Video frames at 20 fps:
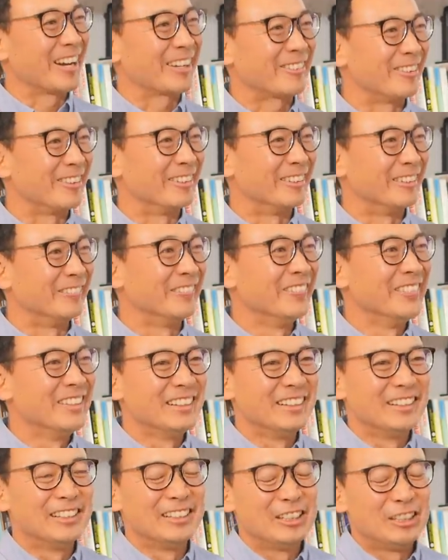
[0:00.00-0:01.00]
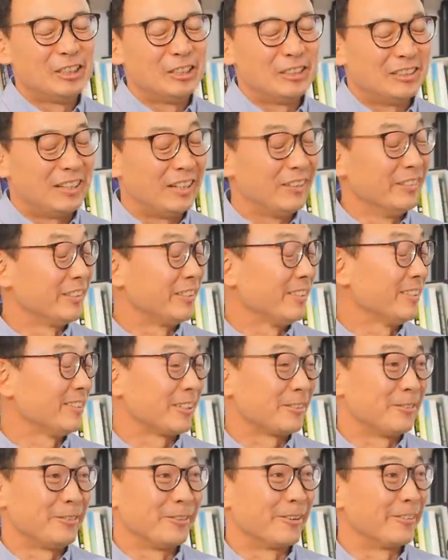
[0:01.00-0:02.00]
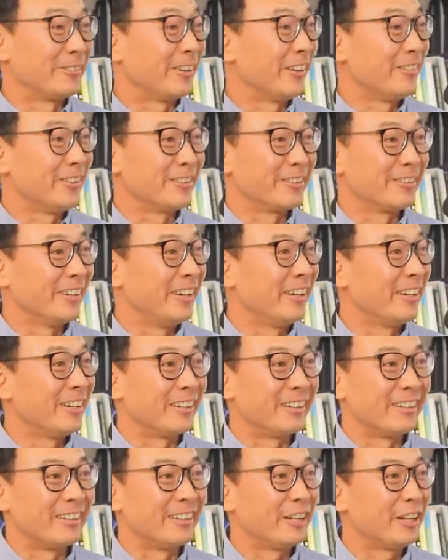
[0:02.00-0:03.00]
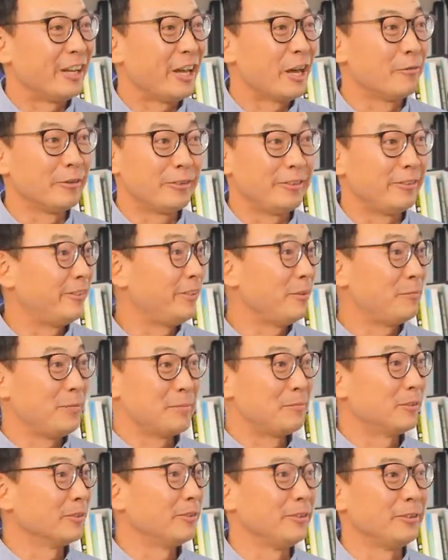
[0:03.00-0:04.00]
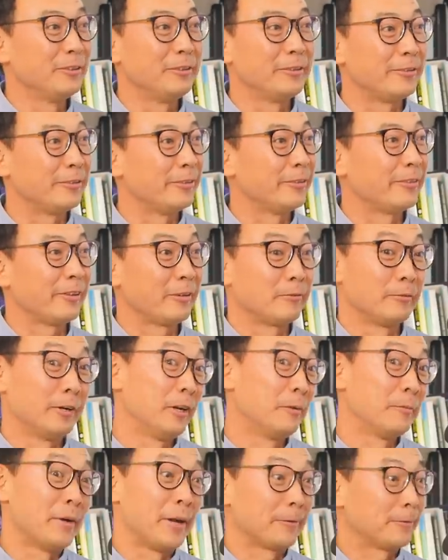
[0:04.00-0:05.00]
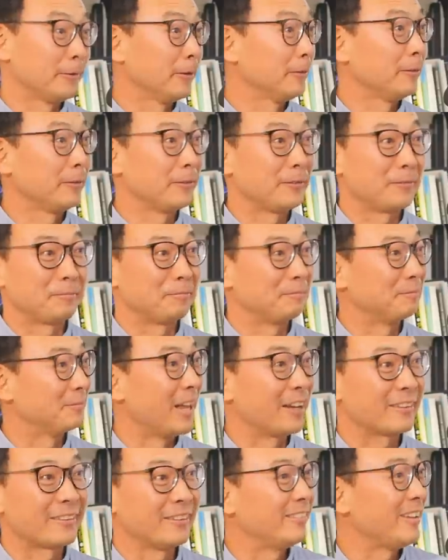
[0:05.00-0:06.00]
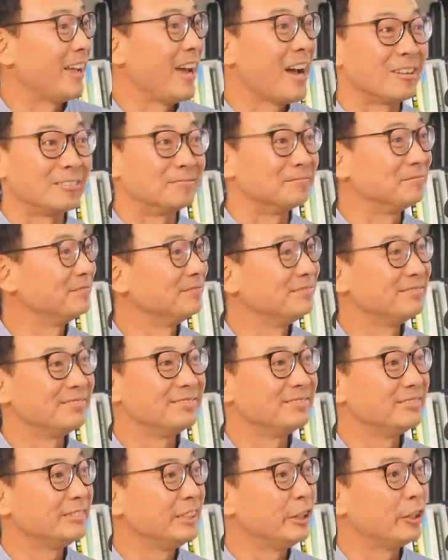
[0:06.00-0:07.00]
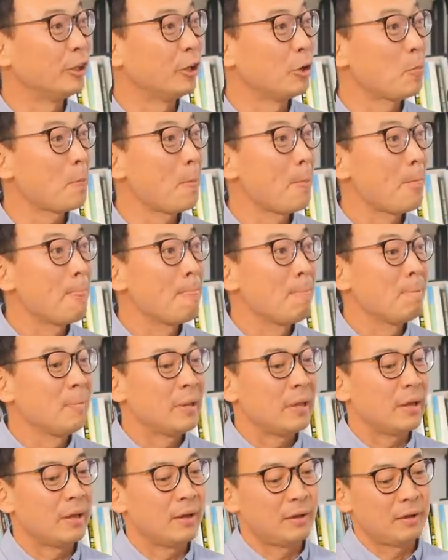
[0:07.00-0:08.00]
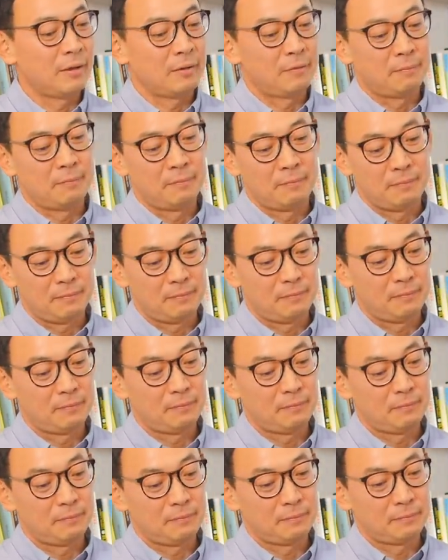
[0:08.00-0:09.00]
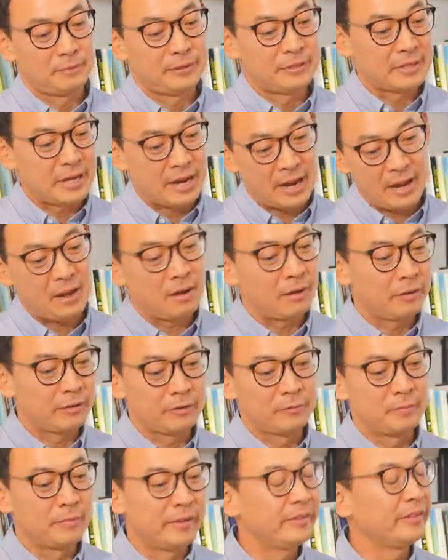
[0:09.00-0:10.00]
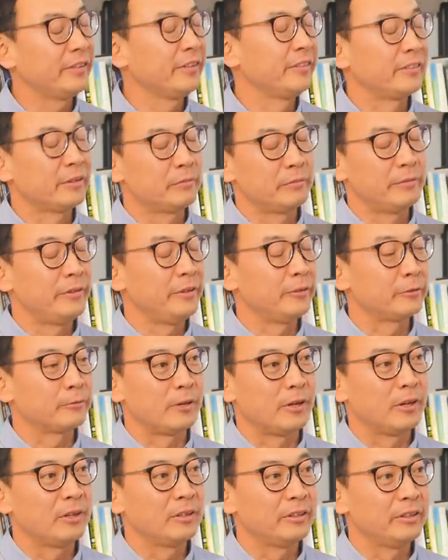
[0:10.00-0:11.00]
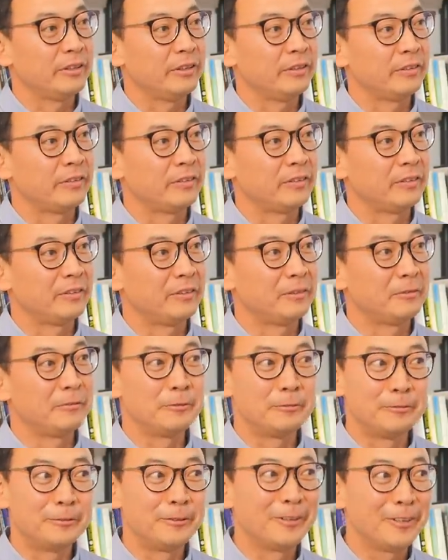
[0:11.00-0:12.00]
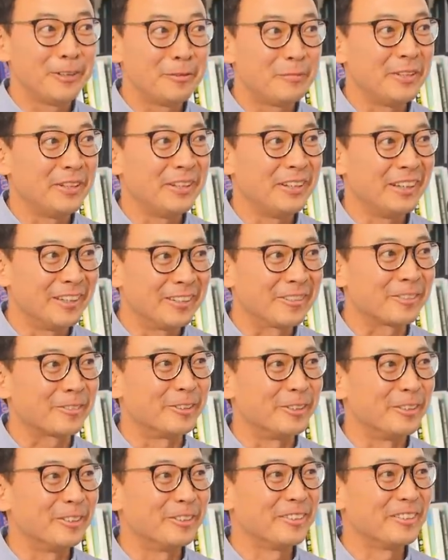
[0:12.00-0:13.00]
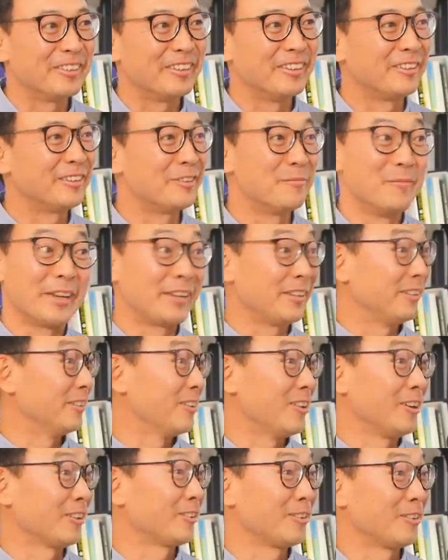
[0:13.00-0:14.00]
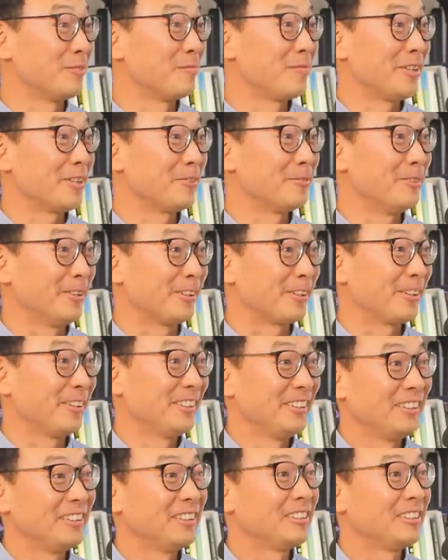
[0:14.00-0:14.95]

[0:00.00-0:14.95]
track with them. Yeah all of a sudden it's like four or five years later. Yeah. And what you see people do is they're just like, well, I might as well just lock this down, mm -hmm. you know? Um, but now they're missing some of these qualities that would really be integral yeah. to making the long term thing work.